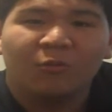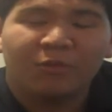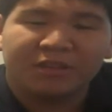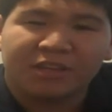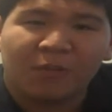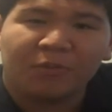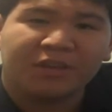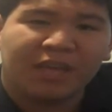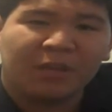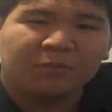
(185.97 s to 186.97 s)
with a couple
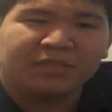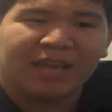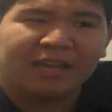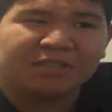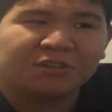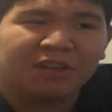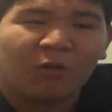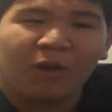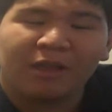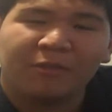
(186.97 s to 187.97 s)
of games, and it turned
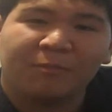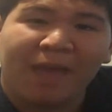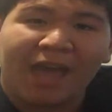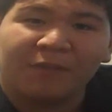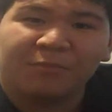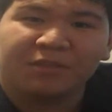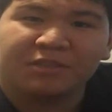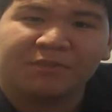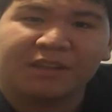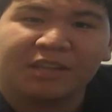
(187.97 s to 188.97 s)
out bad because
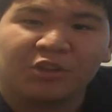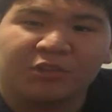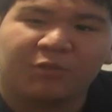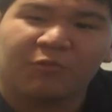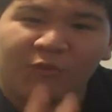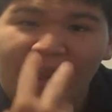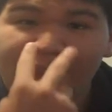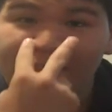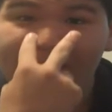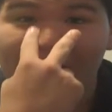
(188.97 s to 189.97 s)
of the fact that you had the
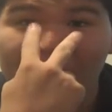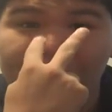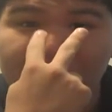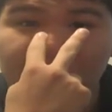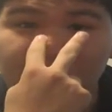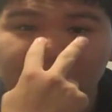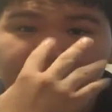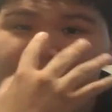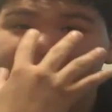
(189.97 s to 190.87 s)
red and blue